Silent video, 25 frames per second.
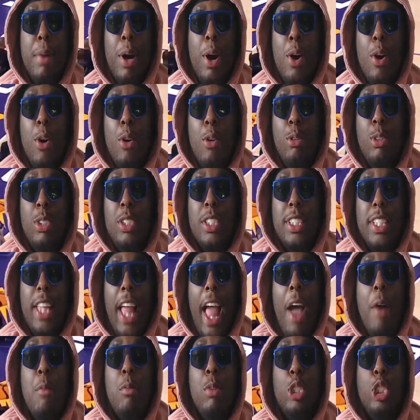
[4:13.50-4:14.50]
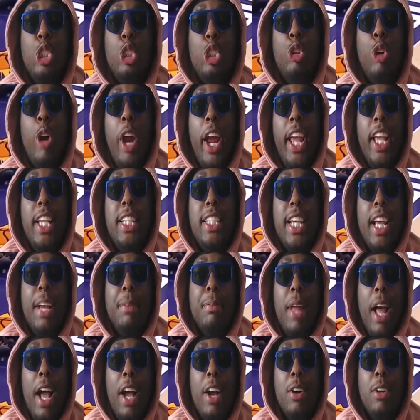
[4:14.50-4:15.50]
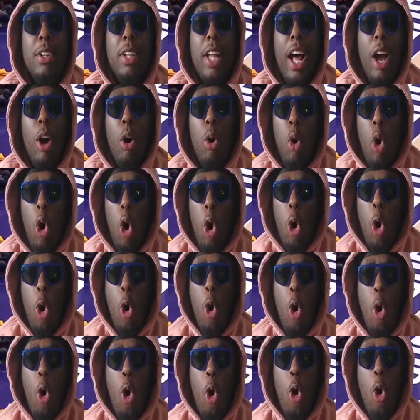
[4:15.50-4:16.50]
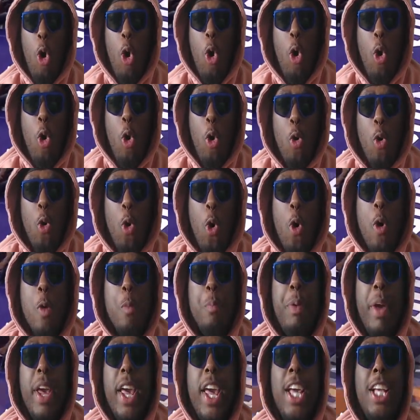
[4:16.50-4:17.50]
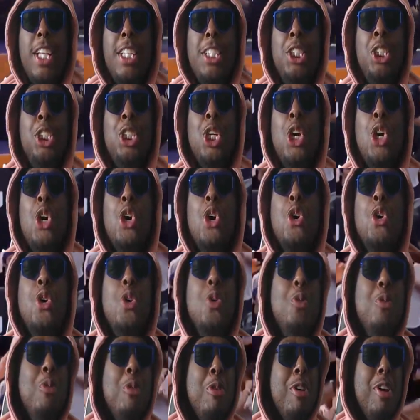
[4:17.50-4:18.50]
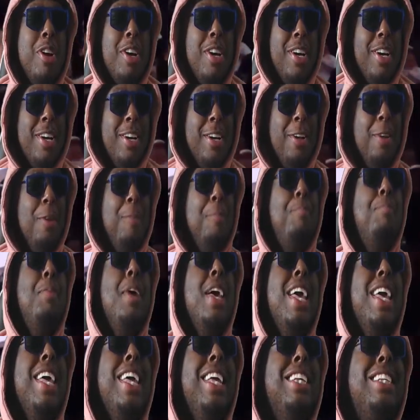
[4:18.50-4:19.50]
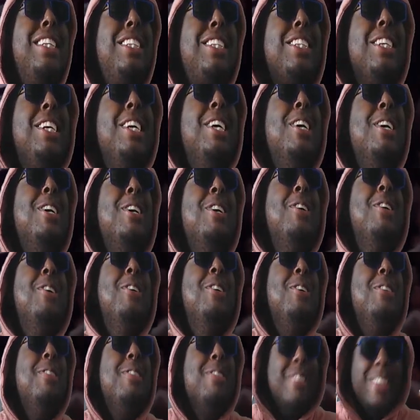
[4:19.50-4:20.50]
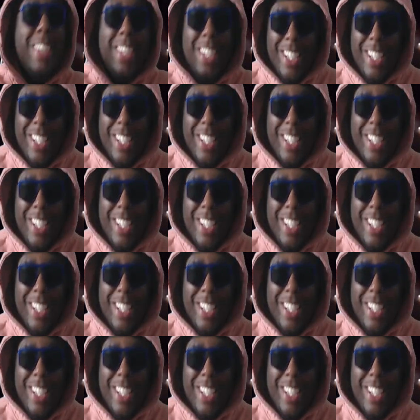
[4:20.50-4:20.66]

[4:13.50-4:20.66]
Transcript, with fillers: Bones, that was crazy. I'm not going to lie. Ooh! Big zoom! Big zoom!